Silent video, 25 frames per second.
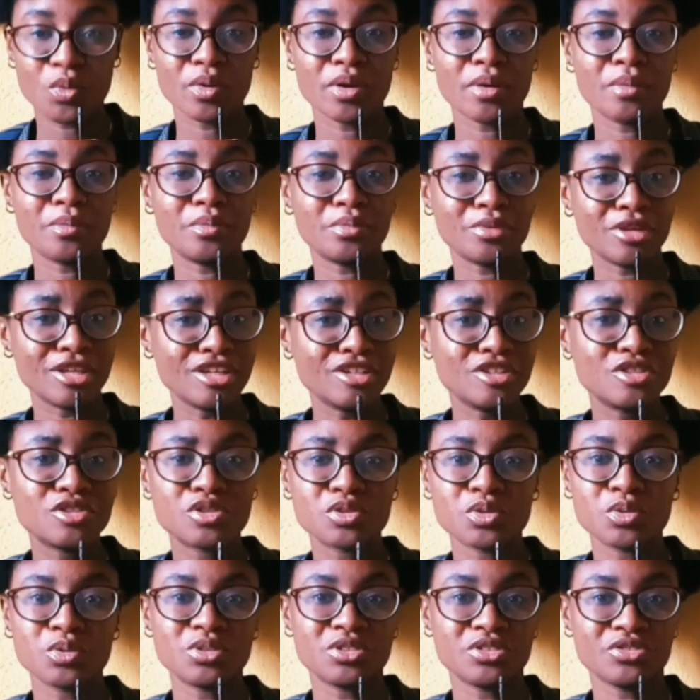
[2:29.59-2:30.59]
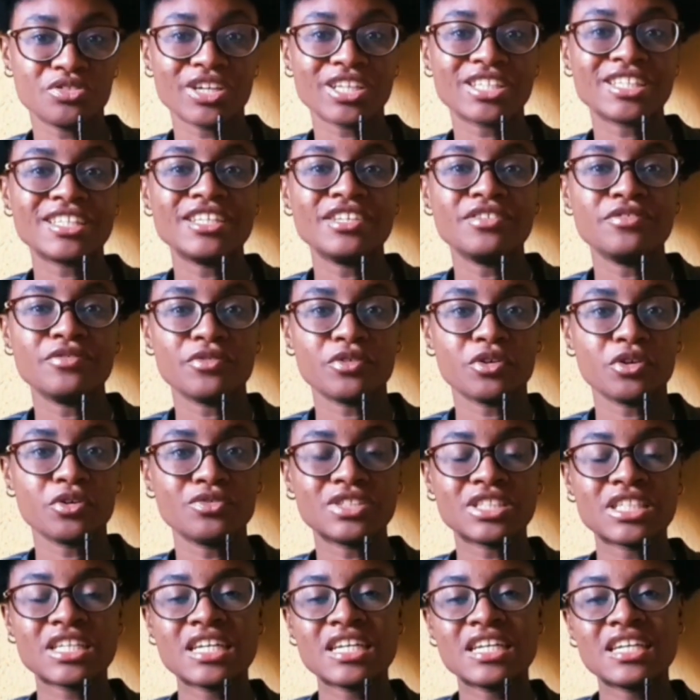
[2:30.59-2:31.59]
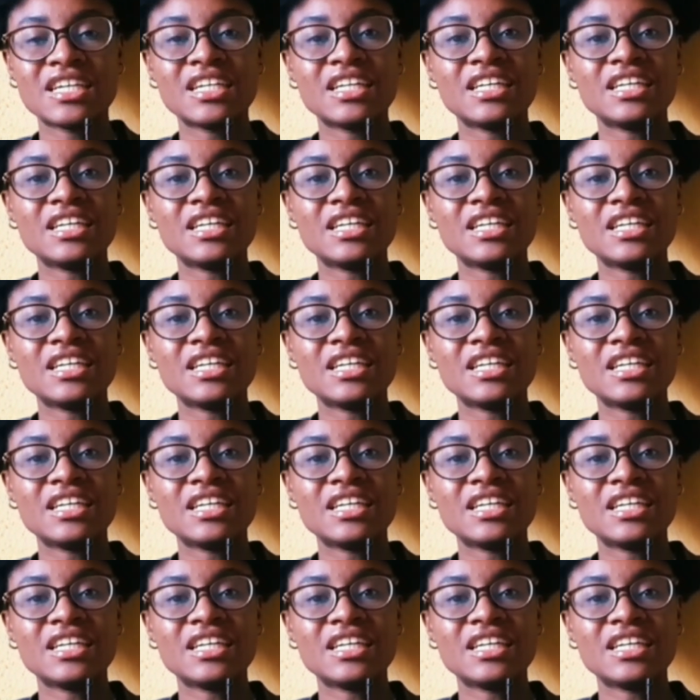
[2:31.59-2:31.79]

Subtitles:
we were being so directly involved